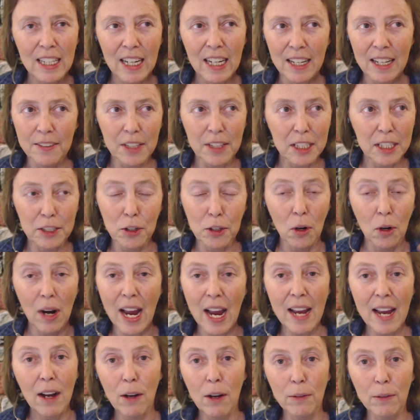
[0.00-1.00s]
and then you're
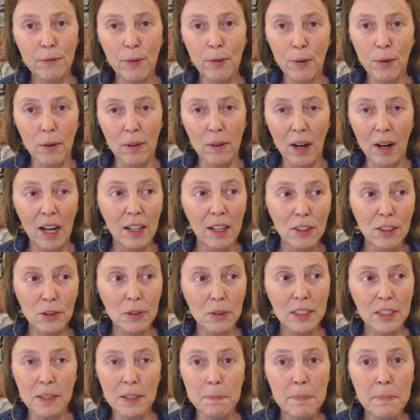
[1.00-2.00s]
out for
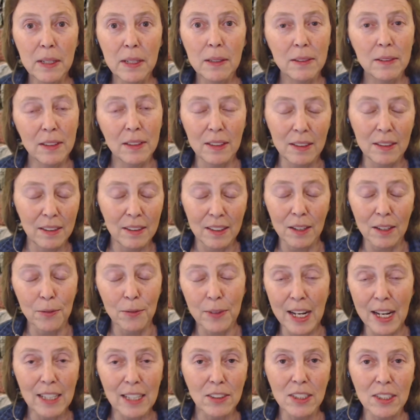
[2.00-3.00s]
hundreds of
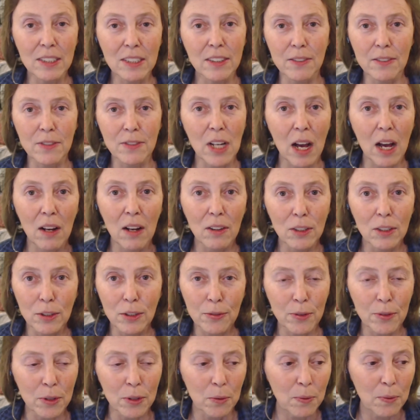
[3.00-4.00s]
thousands of dollars
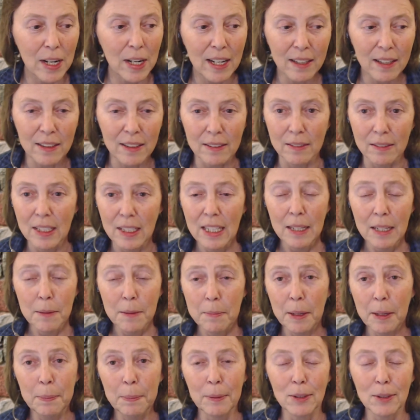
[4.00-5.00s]
for the wreck and
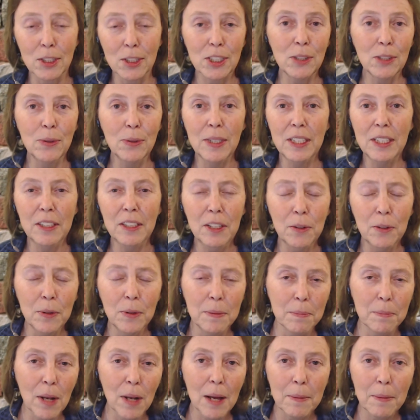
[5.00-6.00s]
people suing you
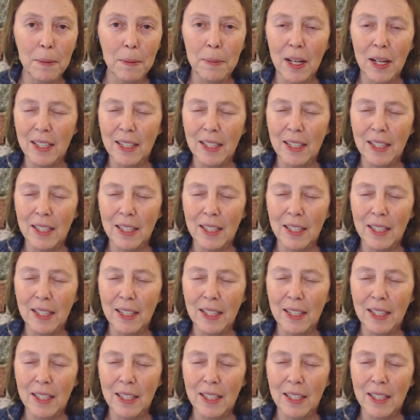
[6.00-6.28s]
and blah, blah, blah.